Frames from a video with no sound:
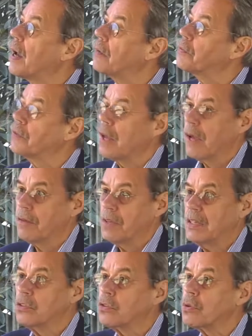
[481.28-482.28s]
have to have
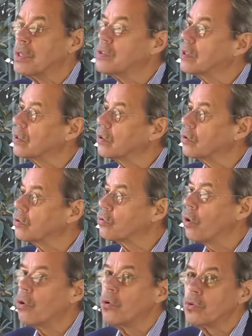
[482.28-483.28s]
increasing
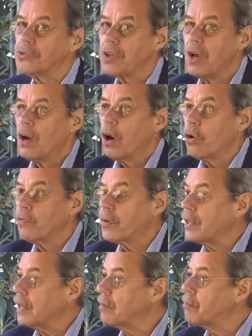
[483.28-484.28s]
controls over
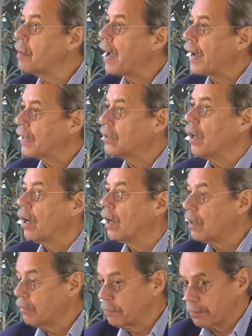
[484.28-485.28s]
the impact
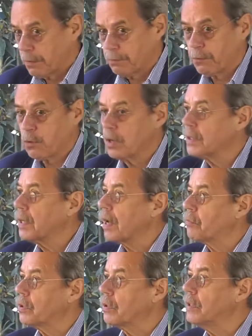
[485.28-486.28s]
of foreign
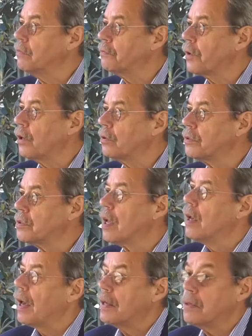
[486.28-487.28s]
capital inflows
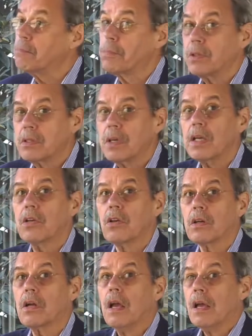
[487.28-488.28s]
and, in
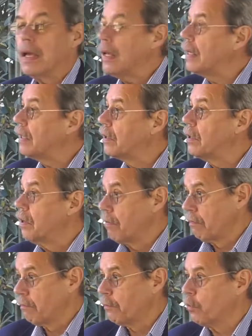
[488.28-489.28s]
particular,
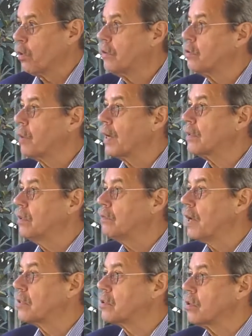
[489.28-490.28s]
in foreign direct
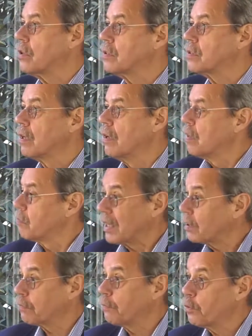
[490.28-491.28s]
investors
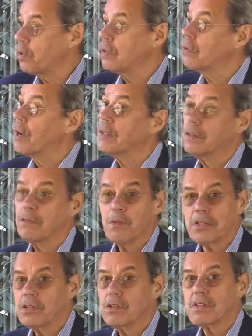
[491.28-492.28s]
because foreign direct
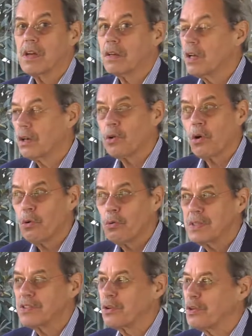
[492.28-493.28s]
investors are not
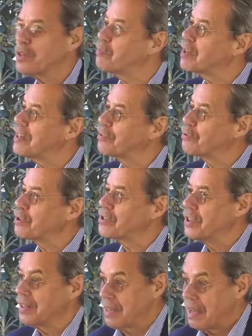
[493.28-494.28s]
always going to be
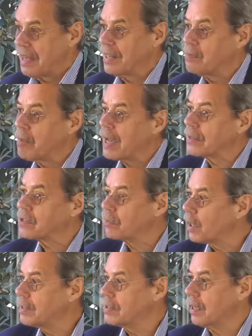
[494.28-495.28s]
interested in
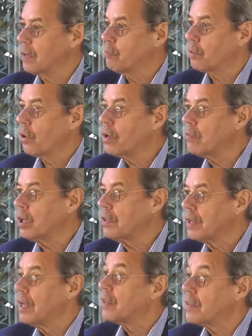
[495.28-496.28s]
maximizing employment,
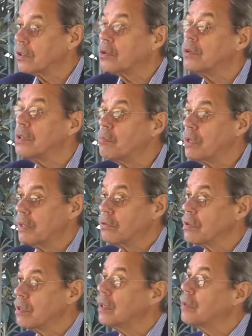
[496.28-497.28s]
they're going to be
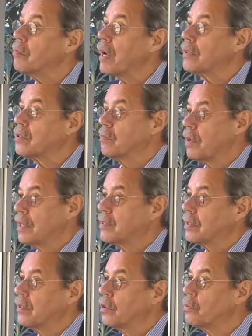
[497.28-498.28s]
interested in
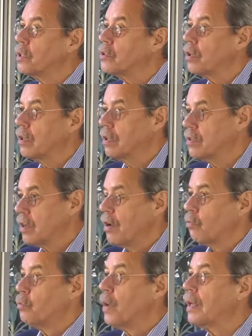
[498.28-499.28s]
maximizing their returns
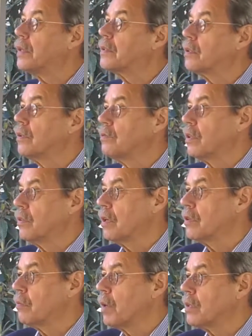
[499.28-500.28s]
relative to their
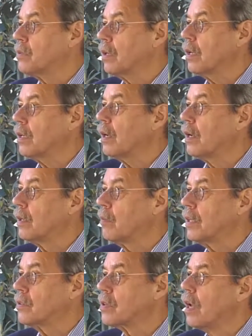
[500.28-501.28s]
domestic
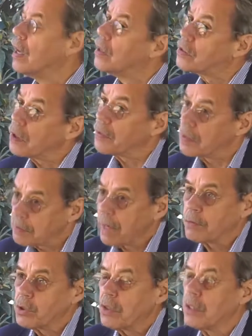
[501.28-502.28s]
economies. So that
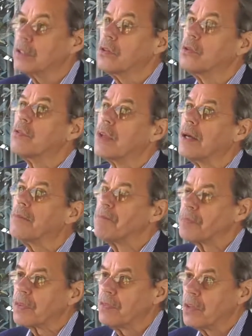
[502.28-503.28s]
I would argue
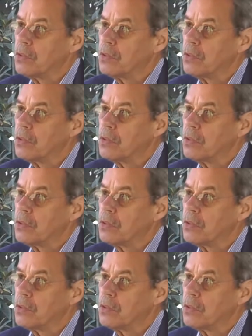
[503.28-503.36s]
that